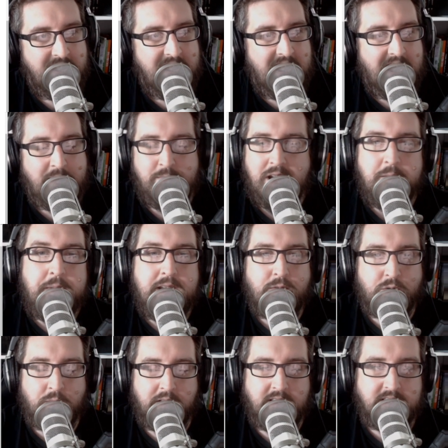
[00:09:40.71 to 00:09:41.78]
And maybe it was
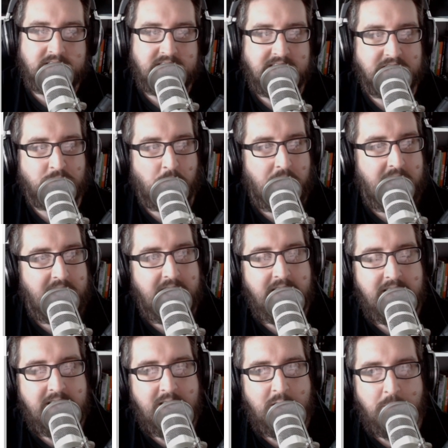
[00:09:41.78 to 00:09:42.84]
one of those things where
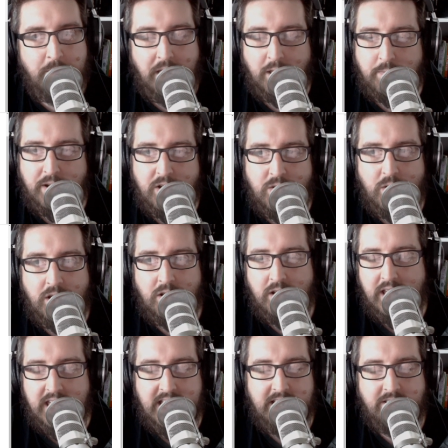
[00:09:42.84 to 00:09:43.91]
Bilbo
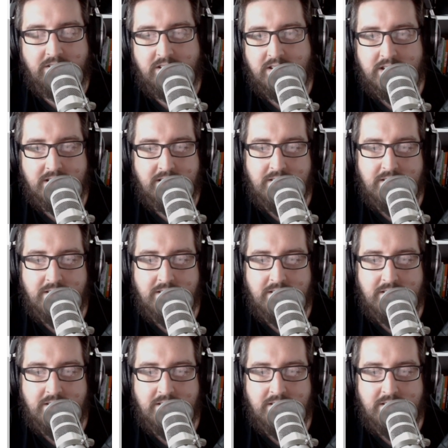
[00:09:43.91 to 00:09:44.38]
is